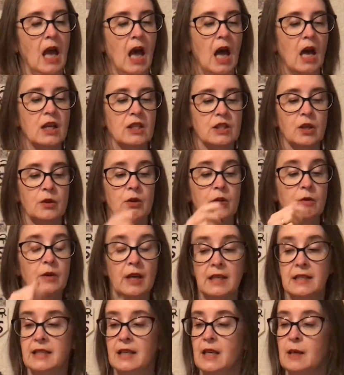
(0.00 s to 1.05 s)
So you need
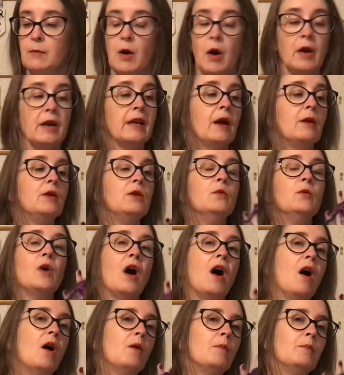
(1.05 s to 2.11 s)
to keep going. Now you
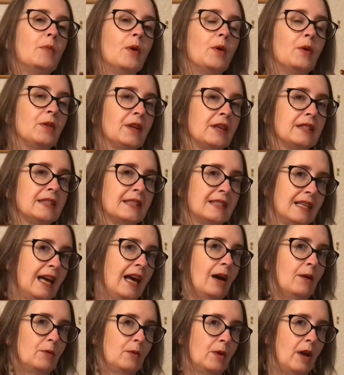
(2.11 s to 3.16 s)
can't put this
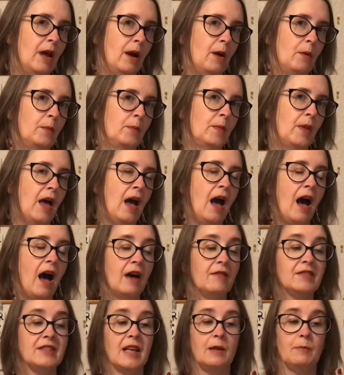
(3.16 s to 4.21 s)
down now. I've
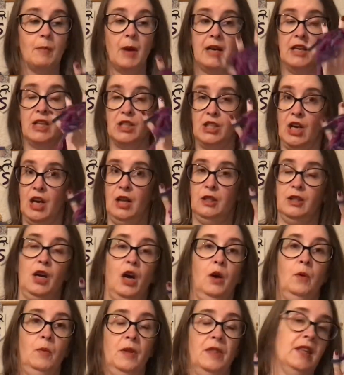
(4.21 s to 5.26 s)
sent many a child home
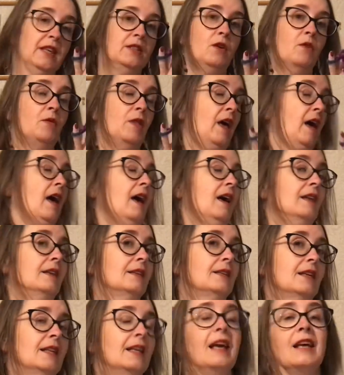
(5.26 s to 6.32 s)
with this on their hand at
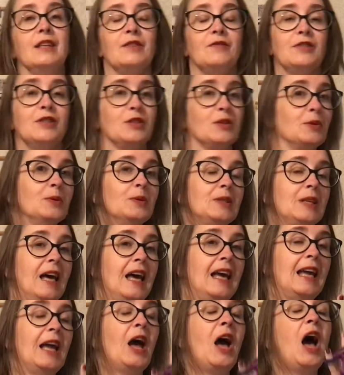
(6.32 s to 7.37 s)
the end of a school
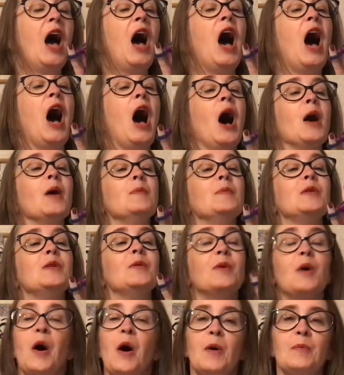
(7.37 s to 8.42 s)
day. You
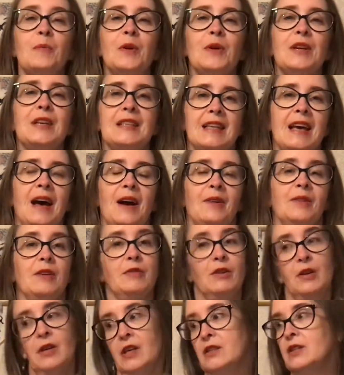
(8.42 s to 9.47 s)
can't put it down. If you
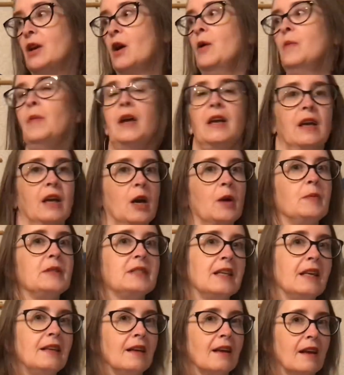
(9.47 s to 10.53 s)
need to go and make a cup of tea,
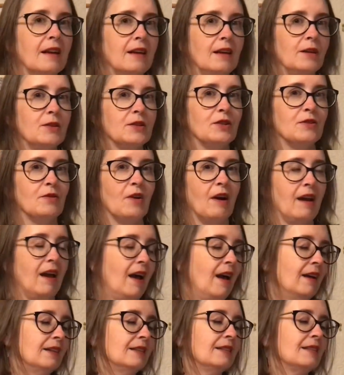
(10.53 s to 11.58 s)
you're going to use your right
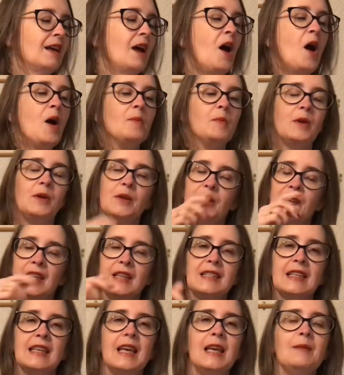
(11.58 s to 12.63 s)
hand. But you need to
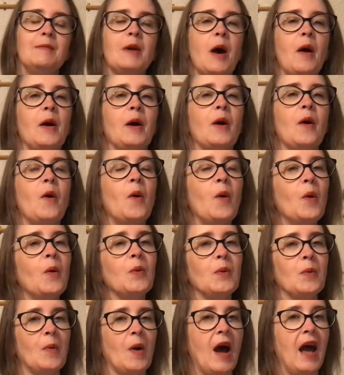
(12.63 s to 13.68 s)
keep going all the
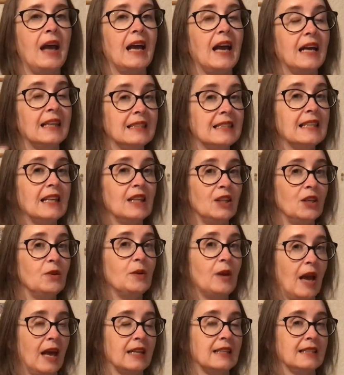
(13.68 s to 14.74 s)
way until you
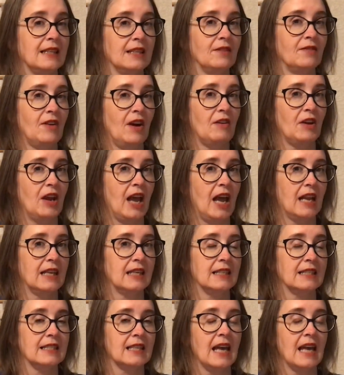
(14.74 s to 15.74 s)
get to the very end.